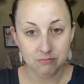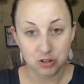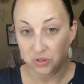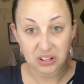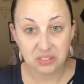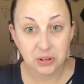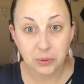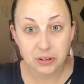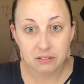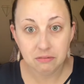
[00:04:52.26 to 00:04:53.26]
strength
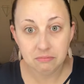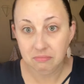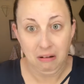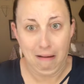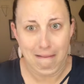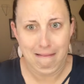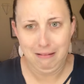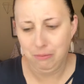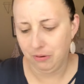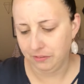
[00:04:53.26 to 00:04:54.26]
to it. Ah,
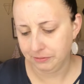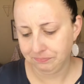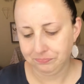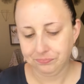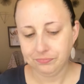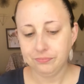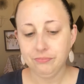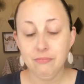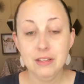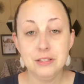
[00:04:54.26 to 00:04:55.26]
whatever.
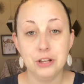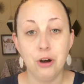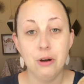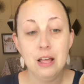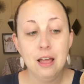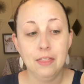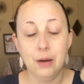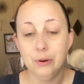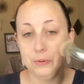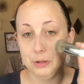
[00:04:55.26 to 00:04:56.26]
So
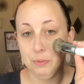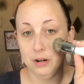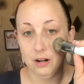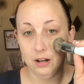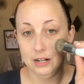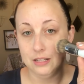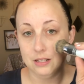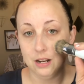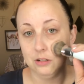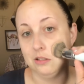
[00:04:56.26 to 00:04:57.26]
that way when you put it on,
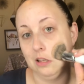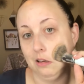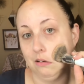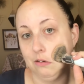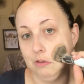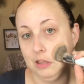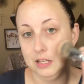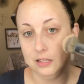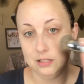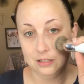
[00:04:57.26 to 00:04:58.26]
it's not just like doing
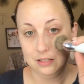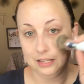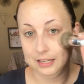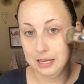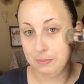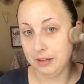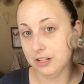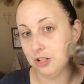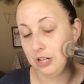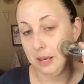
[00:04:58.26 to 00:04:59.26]
this. It's like keeping
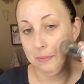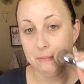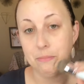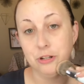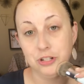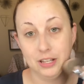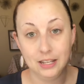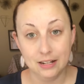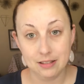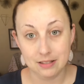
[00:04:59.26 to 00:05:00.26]
its shape and pushing
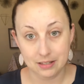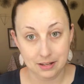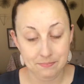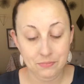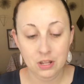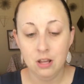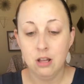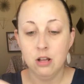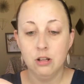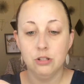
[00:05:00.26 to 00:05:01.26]
it into the skin.
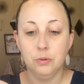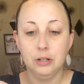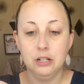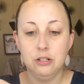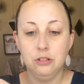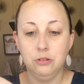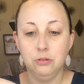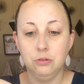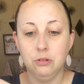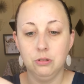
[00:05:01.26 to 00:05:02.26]
So we're going to
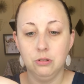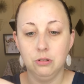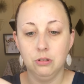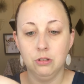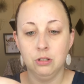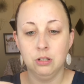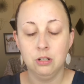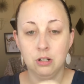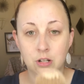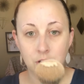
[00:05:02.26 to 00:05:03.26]
do
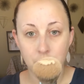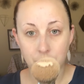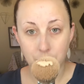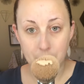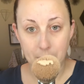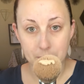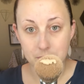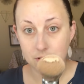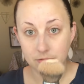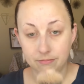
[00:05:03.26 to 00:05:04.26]
three pumps,